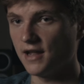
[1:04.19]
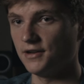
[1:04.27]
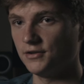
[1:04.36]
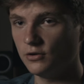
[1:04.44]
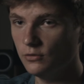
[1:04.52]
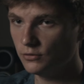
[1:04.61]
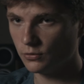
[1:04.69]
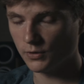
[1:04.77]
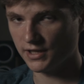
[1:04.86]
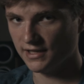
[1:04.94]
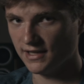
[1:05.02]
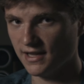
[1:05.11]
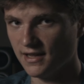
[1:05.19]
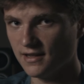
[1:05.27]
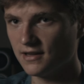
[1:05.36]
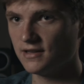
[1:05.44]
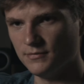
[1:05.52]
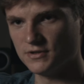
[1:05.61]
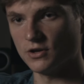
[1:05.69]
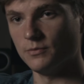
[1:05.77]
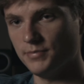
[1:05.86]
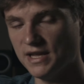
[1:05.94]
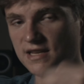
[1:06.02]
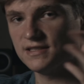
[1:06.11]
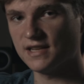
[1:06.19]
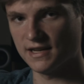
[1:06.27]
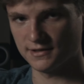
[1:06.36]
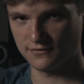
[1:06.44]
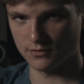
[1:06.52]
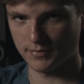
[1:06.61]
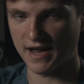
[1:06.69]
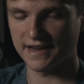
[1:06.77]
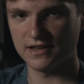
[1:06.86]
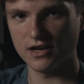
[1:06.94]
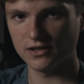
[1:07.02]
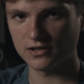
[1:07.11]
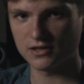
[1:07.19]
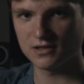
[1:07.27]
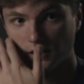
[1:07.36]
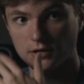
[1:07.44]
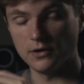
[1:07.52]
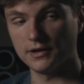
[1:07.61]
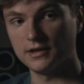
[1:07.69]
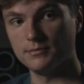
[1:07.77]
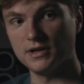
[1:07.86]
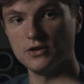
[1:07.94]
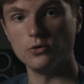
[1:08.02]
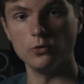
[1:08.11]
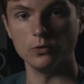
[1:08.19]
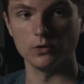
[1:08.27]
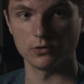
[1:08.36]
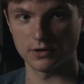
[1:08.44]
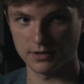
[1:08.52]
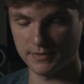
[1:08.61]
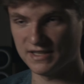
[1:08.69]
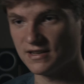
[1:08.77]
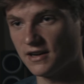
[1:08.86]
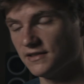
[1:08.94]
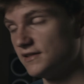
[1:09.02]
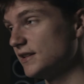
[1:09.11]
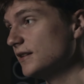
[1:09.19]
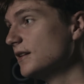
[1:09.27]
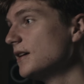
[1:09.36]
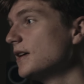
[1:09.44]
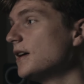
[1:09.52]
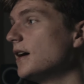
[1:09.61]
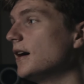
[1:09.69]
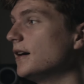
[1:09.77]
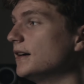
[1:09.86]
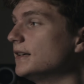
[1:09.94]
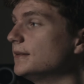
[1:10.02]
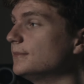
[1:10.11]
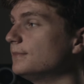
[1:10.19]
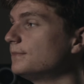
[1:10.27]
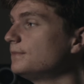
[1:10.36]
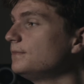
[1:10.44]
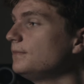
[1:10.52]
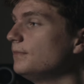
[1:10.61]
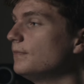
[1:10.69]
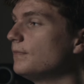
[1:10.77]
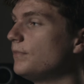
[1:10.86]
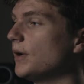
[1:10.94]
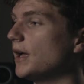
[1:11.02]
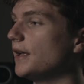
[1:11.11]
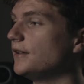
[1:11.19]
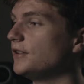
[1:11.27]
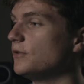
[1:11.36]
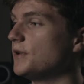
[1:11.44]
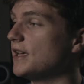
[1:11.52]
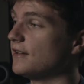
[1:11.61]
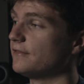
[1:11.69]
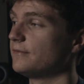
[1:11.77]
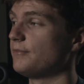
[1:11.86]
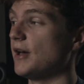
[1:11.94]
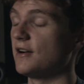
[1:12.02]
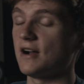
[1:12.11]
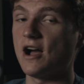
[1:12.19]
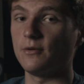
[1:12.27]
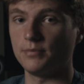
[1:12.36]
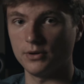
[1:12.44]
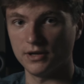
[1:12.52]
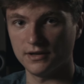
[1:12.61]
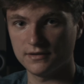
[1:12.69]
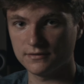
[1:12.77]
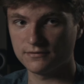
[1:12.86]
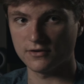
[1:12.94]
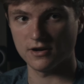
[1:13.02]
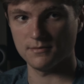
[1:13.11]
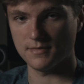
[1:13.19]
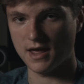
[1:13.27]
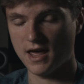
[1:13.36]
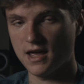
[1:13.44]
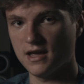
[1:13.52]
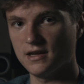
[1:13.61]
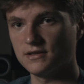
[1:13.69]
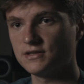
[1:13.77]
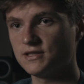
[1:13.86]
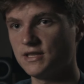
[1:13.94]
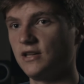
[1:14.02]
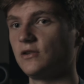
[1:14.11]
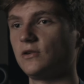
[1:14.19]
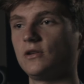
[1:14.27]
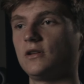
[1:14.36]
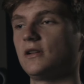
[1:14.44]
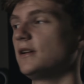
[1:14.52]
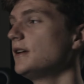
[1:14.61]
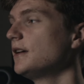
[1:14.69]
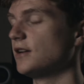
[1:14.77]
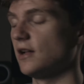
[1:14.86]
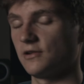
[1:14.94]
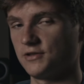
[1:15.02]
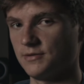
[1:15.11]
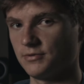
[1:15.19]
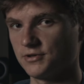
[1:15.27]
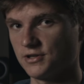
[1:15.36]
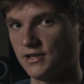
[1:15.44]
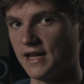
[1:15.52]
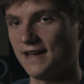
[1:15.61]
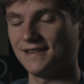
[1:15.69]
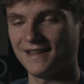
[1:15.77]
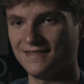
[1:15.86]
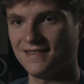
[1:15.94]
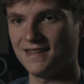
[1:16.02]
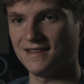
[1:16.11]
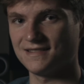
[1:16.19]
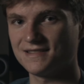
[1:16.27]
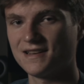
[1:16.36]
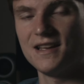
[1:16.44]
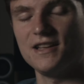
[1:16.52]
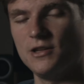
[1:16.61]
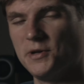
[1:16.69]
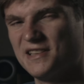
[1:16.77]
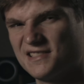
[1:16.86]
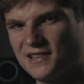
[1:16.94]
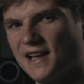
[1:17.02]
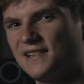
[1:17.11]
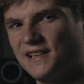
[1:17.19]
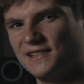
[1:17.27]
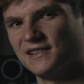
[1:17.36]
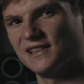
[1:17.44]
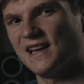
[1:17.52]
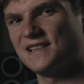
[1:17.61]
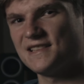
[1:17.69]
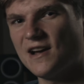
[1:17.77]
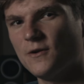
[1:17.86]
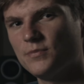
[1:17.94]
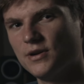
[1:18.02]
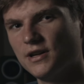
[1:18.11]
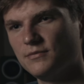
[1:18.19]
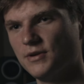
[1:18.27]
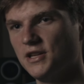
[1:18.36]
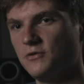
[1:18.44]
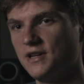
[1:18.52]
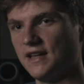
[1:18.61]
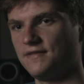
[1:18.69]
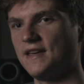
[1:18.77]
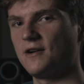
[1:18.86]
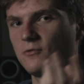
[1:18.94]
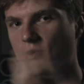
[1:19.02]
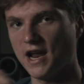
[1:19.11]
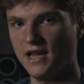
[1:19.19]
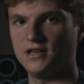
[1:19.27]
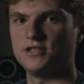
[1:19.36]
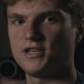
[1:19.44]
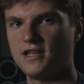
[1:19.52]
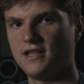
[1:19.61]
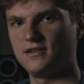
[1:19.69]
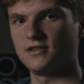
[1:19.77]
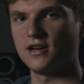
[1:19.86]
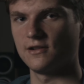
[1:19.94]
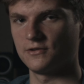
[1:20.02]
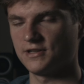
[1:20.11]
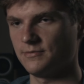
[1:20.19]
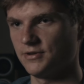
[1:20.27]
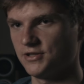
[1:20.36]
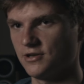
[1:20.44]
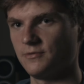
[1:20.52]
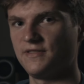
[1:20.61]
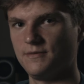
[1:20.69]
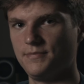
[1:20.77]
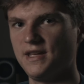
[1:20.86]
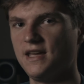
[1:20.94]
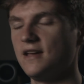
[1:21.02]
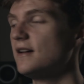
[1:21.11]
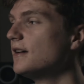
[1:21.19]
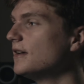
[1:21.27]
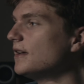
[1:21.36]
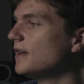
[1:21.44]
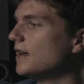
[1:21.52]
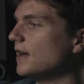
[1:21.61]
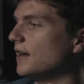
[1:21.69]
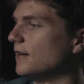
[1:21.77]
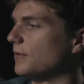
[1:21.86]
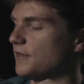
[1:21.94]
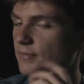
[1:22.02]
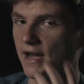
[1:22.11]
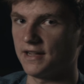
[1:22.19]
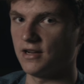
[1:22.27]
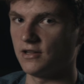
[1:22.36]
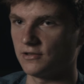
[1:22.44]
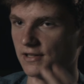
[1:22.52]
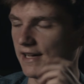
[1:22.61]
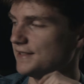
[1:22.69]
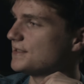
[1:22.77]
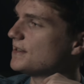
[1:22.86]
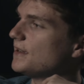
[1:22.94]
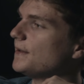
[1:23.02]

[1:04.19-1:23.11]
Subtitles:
and a 220D. So B stands for bicolor. It can be cool or it can be tungsten, but you get better output from a single color temperature light like this. You get slightly less output, but you get that range in color temperature with the B, with the bicolor lights.